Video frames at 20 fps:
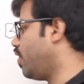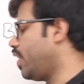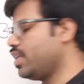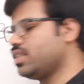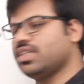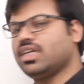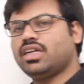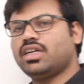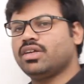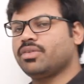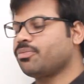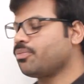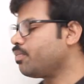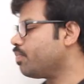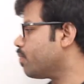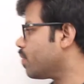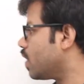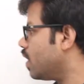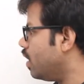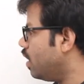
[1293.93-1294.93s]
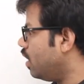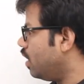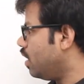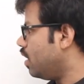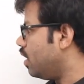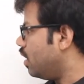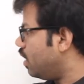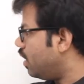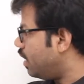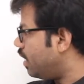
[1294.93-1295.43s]
What is that?
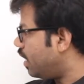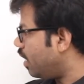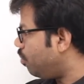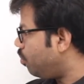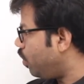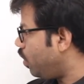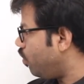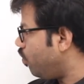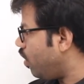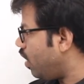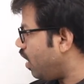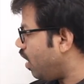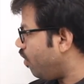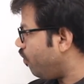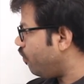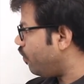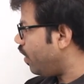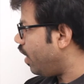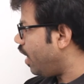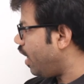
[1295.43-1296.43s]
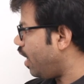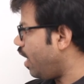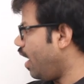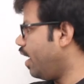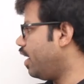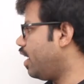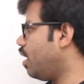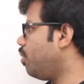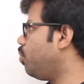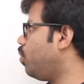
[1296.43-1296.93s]
Tuple 1 of A
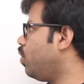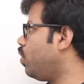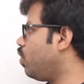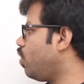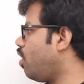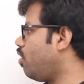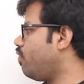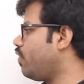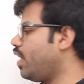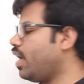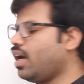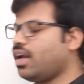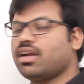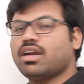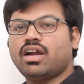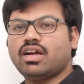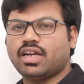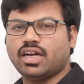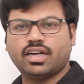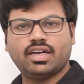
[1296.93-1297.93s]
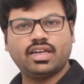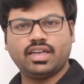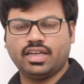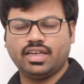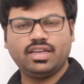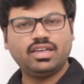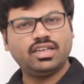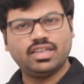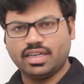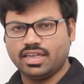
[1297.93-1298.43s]
and tuple 2 of A are not
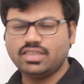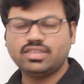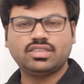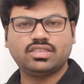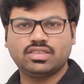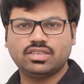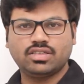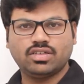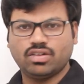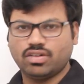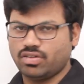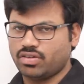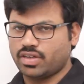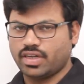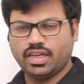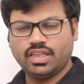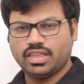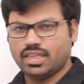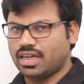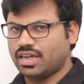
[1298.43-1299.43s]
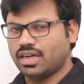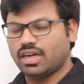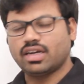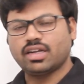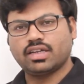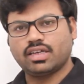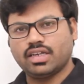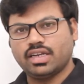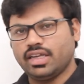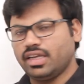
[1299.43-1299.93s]
agreeing. Yes, okay, they are not
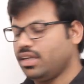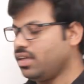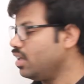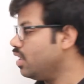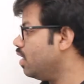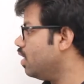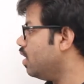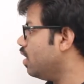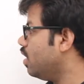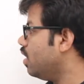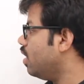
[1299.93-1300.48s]
agreeing.